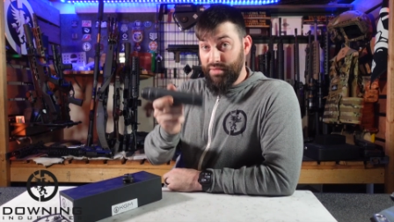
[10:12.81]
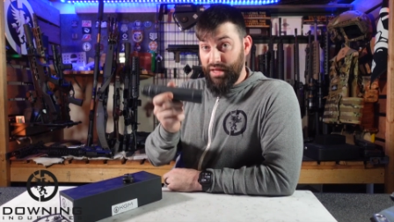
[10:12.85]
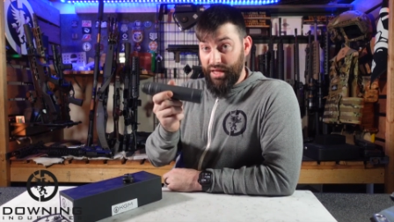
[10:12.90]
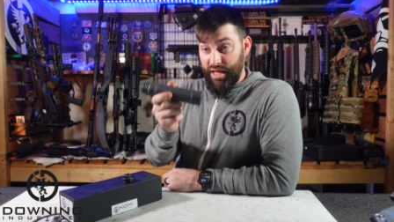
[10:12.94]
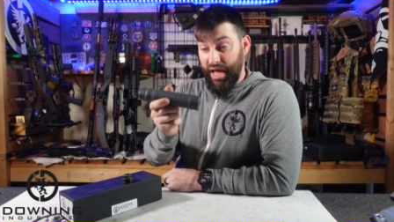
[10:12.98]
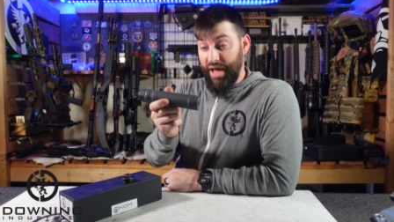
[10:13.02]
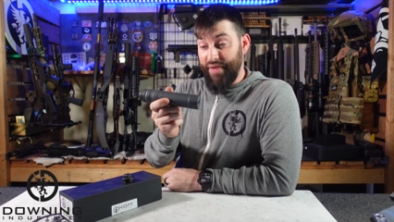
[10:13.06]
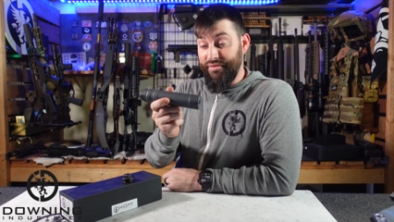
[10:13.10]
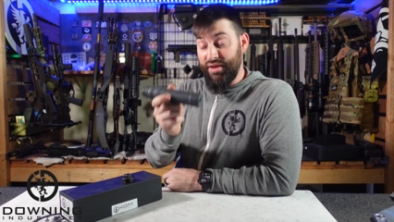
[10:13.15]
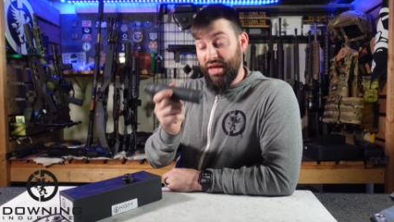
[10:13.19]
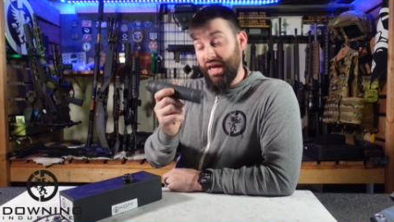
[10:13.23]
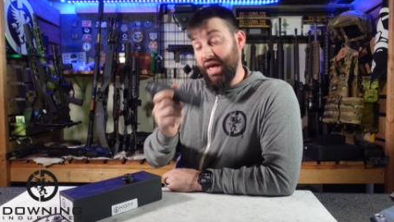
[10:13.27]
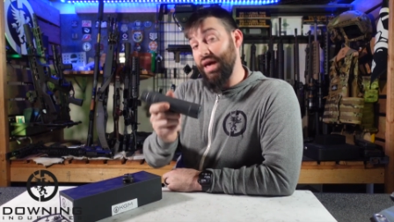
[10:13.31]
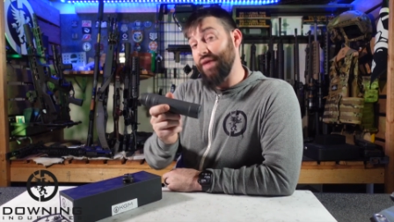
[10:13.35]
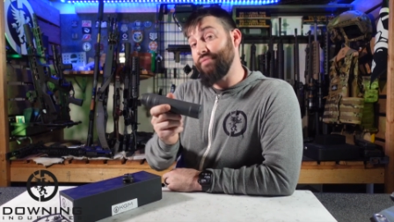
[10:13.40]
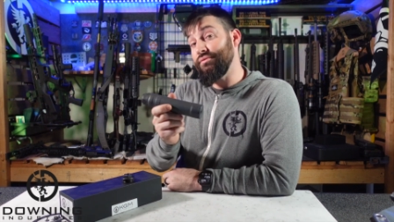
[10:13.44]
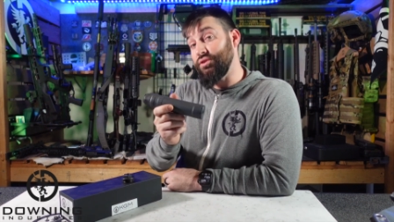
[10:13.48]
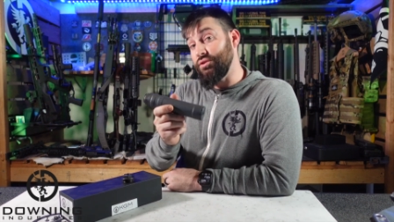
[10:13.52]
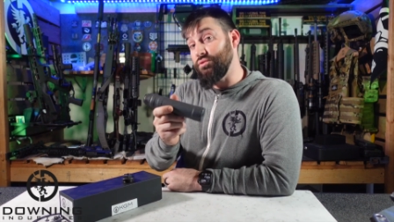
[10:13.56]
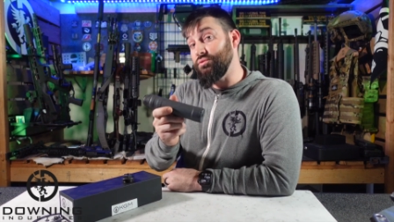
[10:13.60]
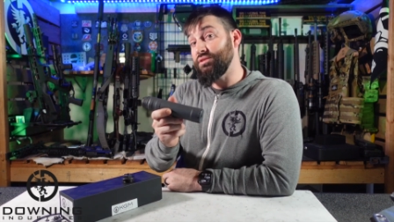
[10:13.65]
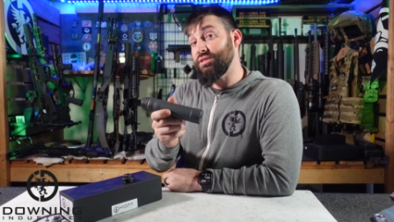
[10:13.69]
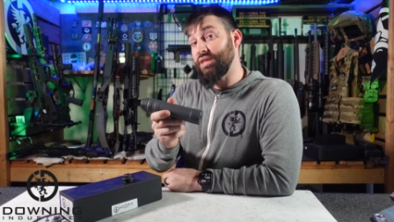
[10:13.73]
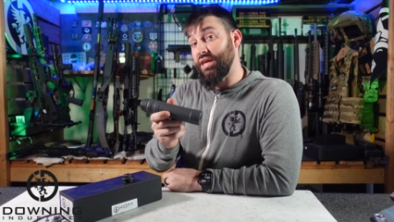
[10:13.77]
having a heavy
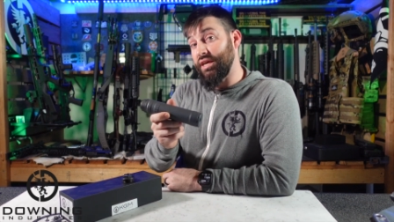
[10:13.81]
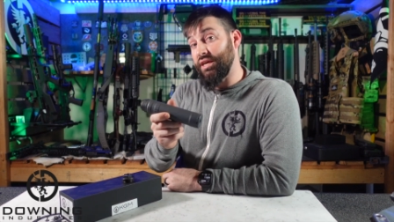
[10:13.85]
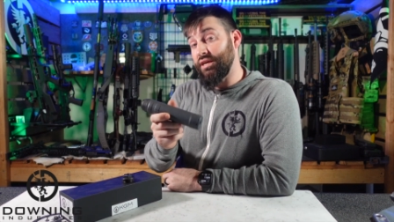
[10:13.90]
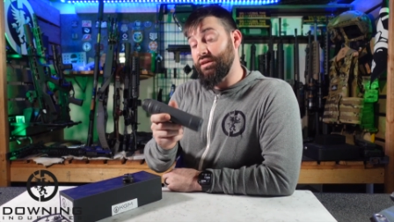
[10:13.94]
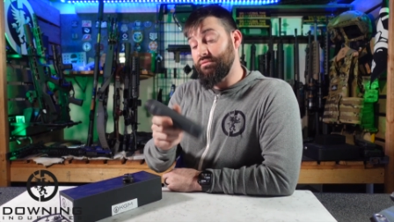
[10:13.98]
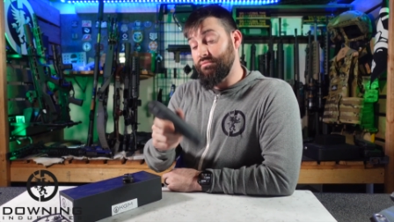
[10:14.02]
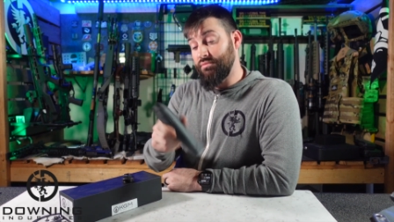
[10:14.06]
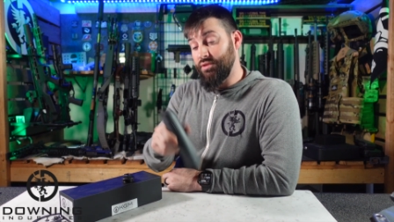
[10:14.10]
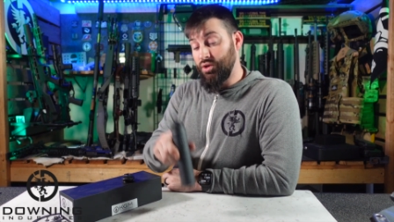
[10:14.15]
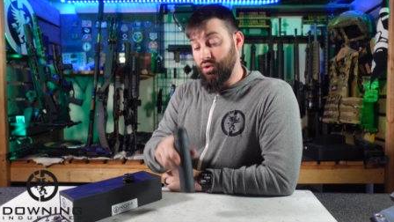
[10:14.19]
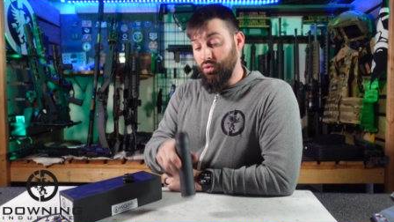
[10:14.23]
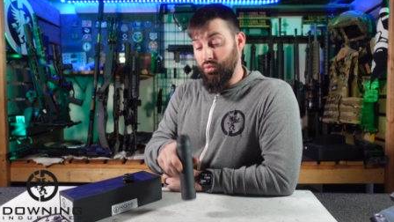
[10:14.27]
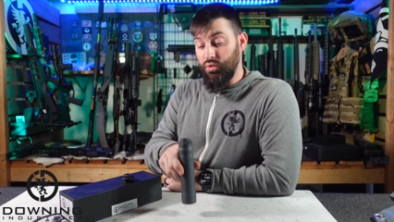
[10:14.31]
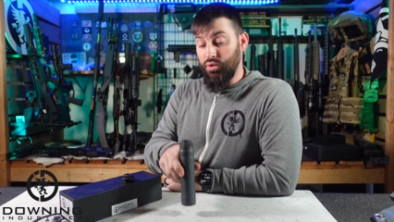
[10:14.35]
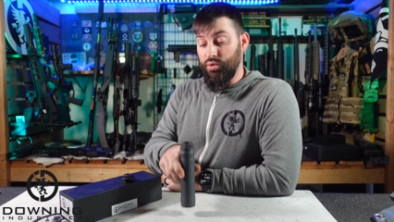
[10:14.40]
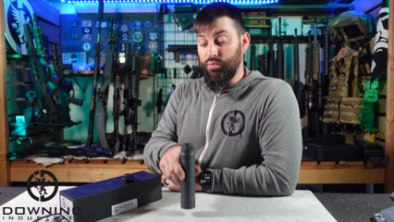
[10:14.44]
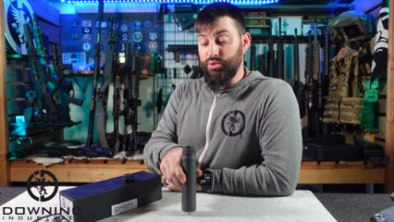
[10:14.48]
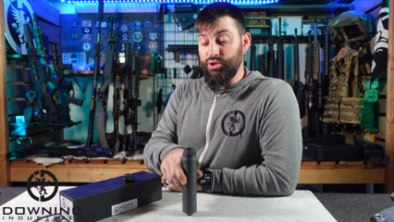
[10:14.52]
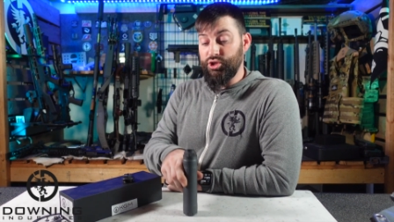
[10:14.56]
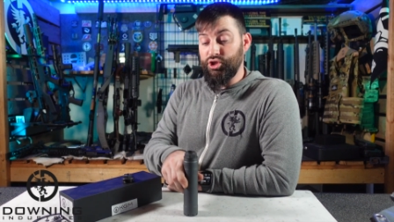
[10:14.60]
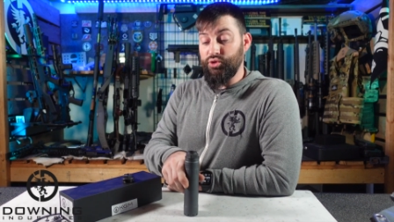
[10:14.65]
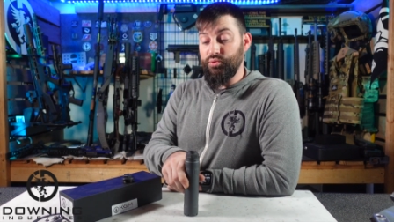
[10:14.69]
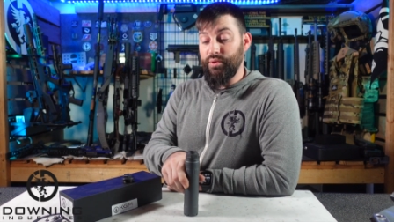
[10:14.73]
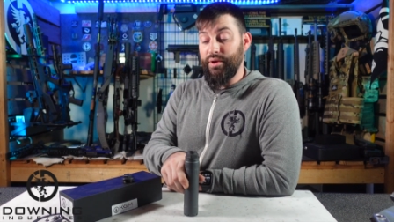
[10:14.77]
use can or
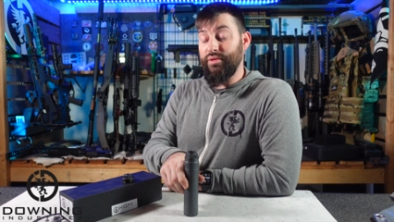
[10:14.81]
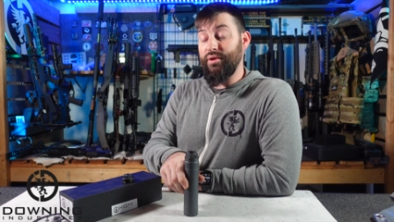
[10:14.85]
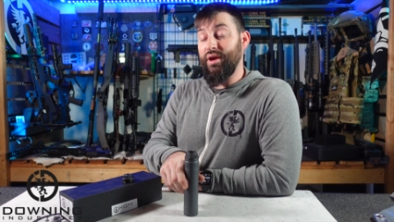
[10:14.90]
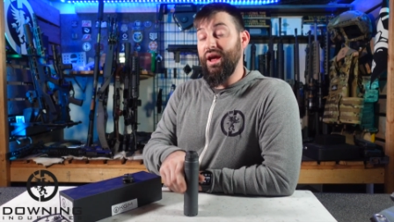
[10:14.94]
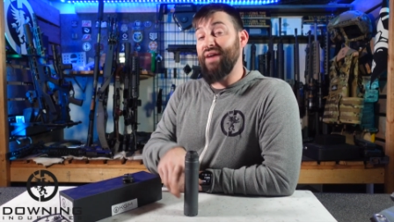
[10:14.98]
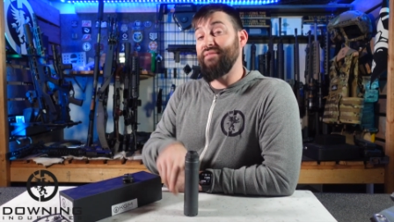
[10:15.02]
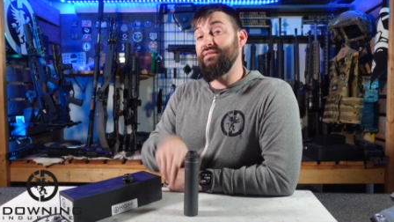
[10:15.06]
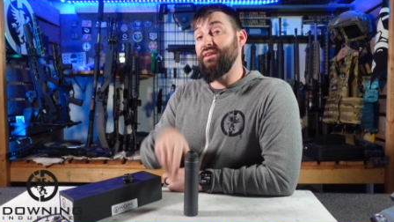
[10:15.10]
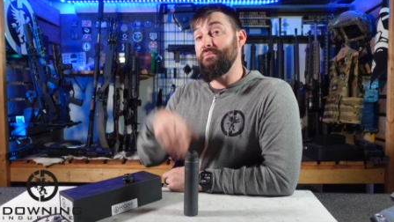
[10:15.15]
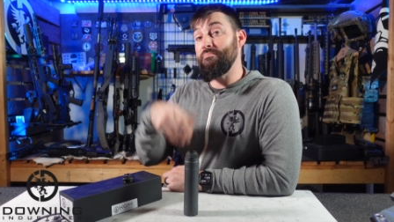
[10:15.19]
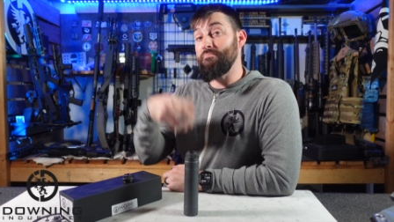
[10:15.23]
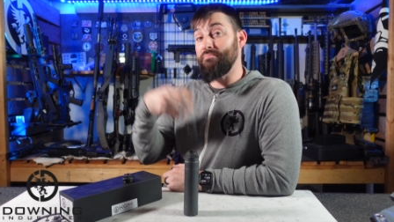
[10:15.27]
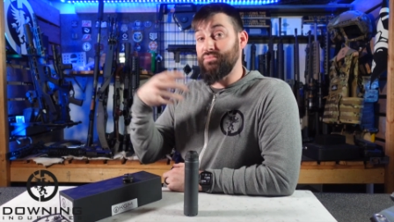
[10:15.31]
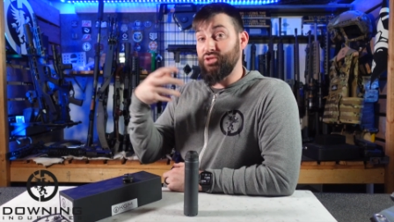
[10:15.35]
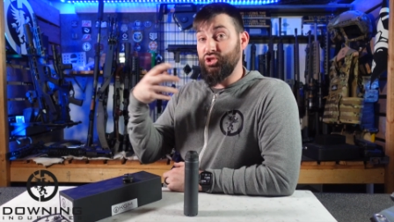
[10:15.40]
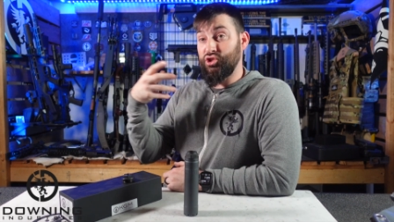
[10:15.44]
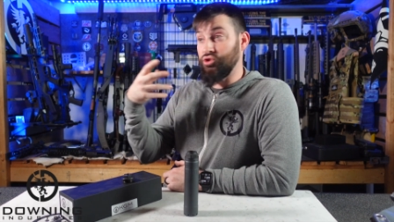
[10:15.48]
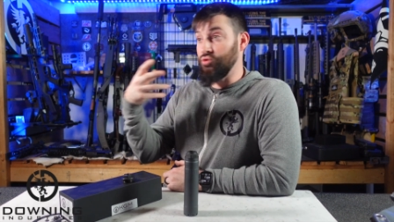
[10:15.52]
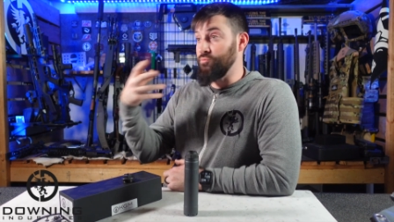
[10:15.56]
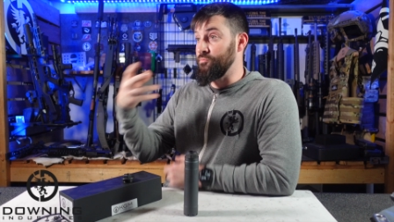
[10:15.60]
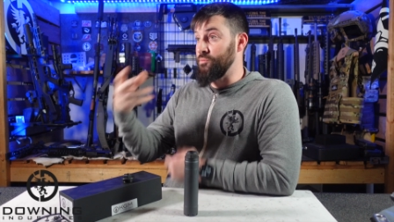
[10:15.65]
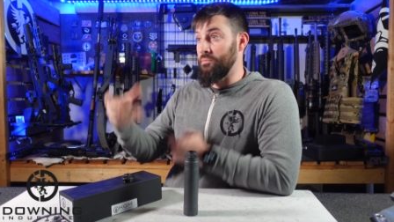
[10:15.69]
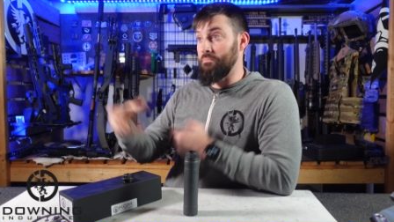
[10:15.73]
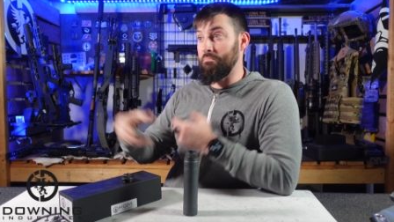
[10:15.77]
would you rather have a
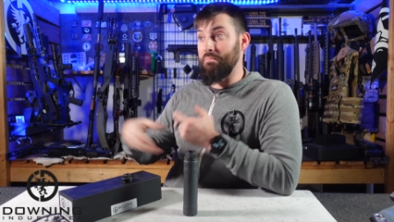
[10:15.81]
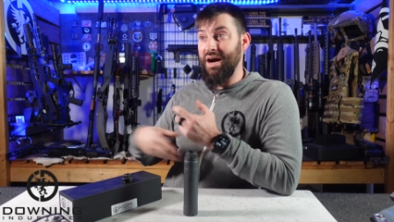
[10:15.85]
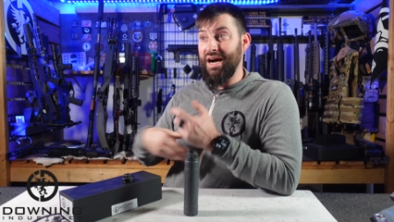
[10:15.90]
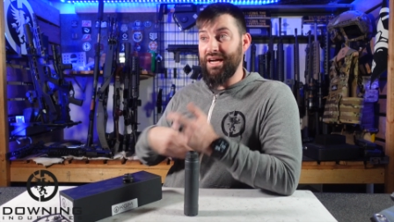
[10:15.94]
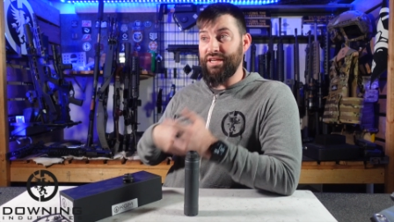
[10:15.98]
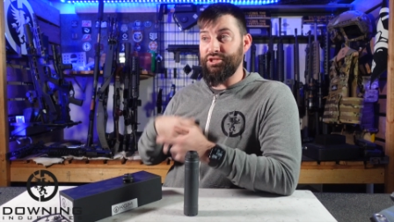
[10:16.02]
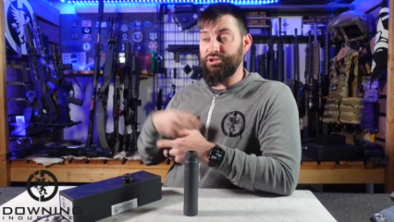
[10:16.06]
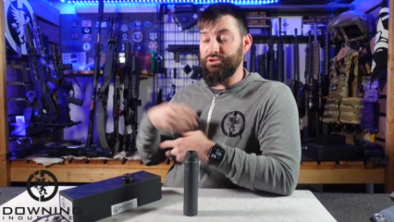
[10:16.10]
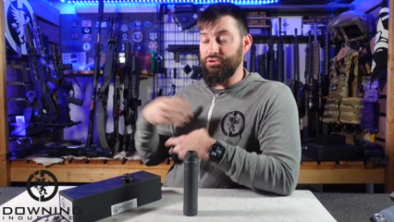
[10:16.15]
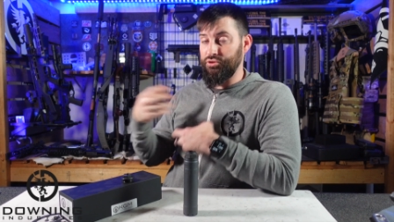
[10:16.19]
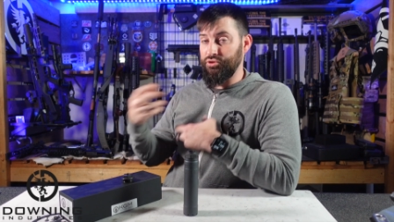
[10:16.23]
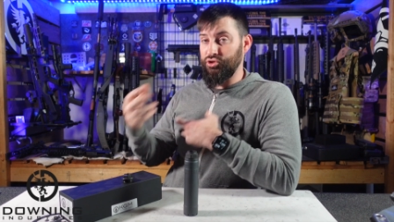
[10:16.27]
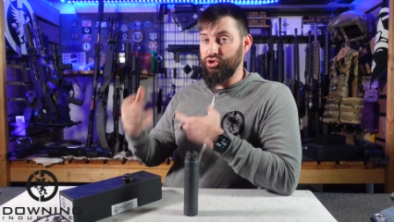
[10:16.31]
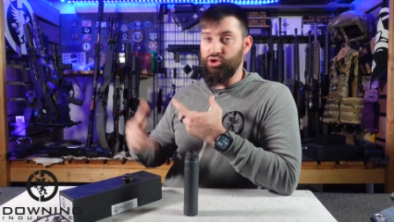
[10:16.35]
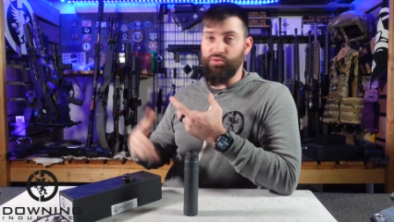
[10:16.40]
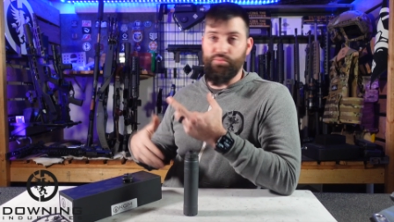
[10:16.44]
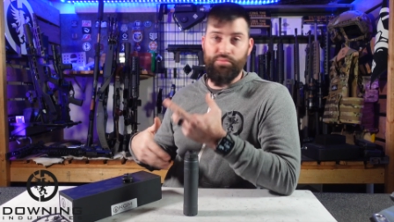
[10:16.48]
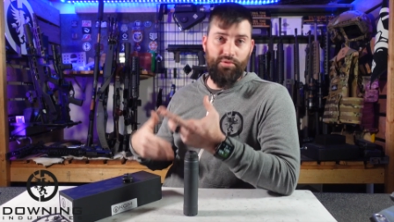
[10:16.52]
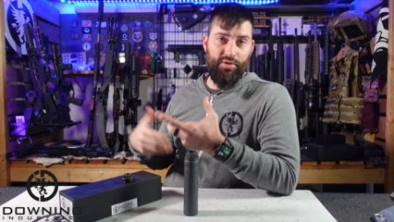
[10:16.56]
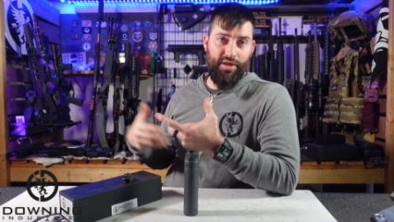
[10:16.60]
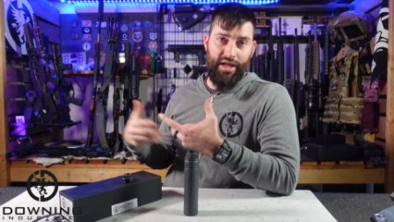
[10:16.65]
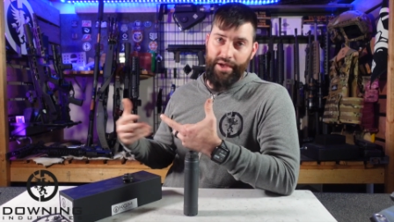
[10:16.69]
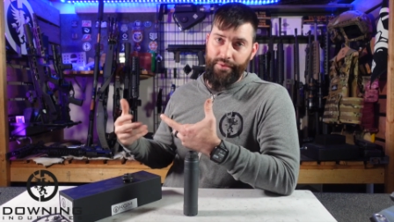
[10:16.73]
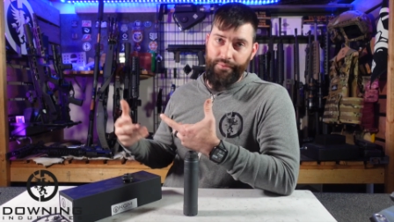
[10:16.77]
super modular,
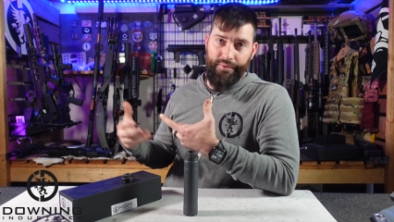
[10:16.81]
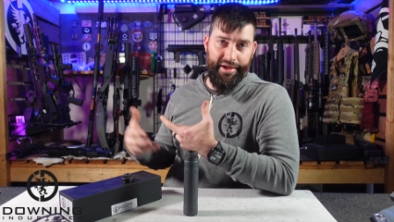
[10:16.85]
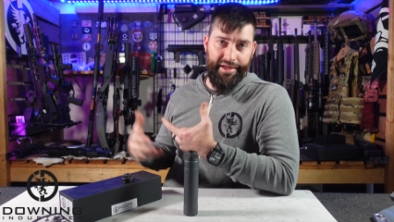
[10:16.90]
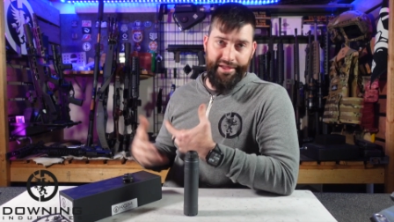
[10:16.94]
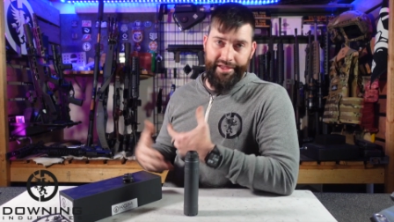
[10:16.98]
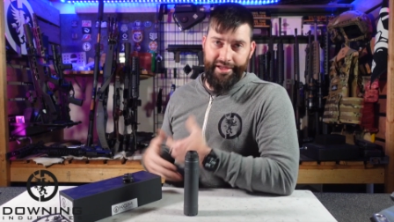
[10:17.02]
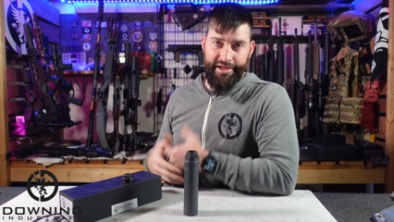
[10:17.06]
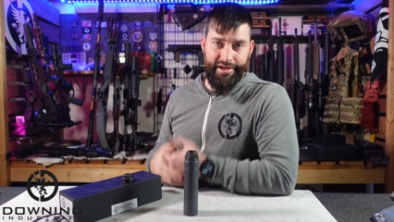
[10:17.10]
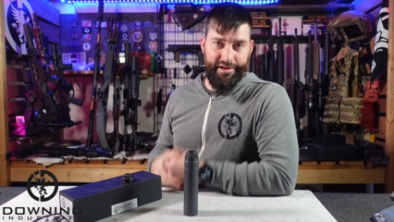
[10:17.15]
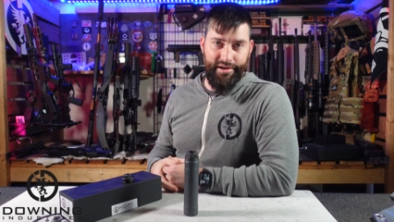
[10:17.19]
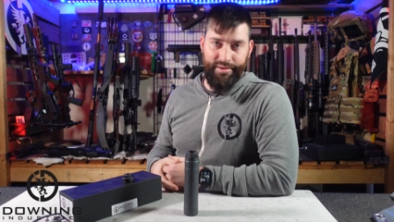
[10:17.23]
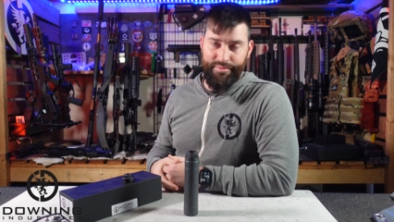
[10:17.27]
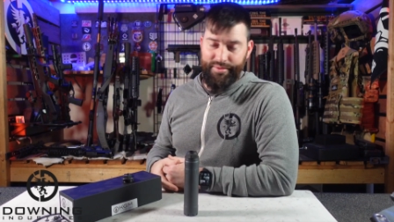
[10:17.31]
super lightweight can?